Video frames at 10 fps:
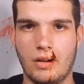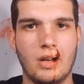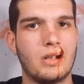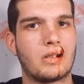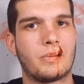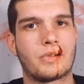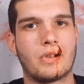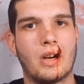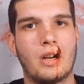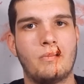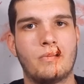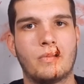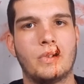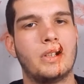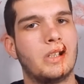and subscribe
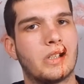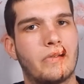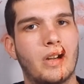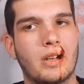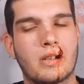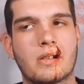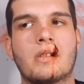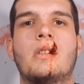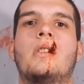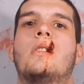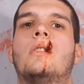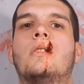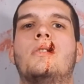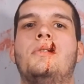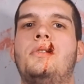LeeSFXX on
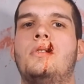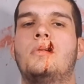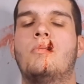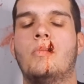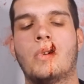YouTube.